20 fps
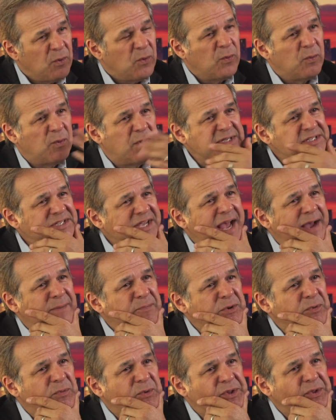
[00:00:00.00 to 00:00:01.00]
What's
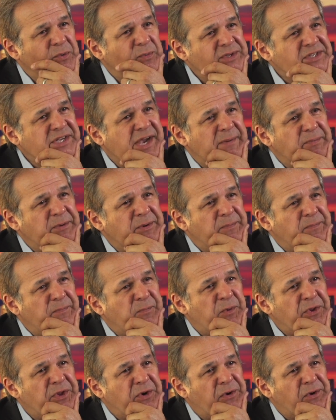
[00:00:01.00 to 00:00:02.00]
happening
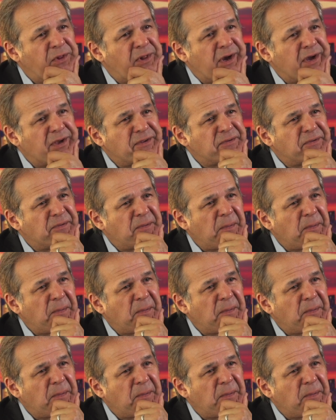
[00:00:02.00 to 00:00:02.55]
with your clients?